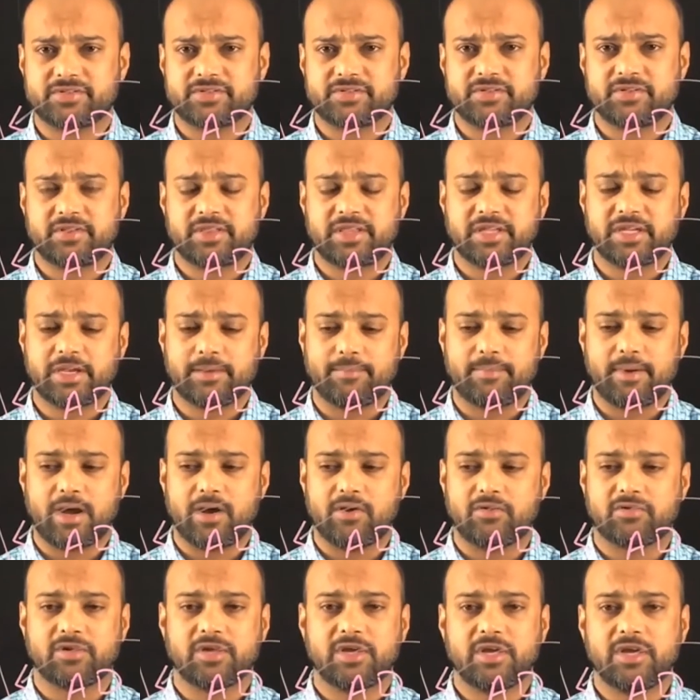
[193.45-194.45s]
So think
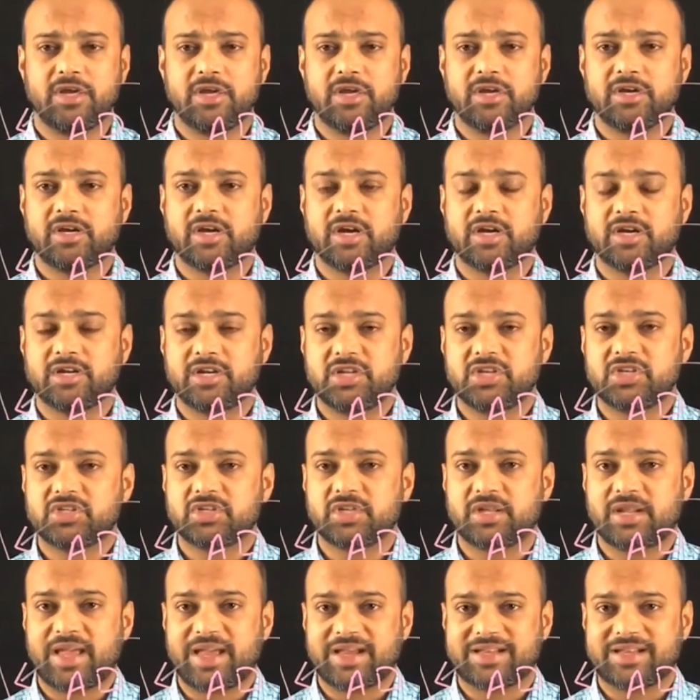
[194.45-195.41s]
about conditional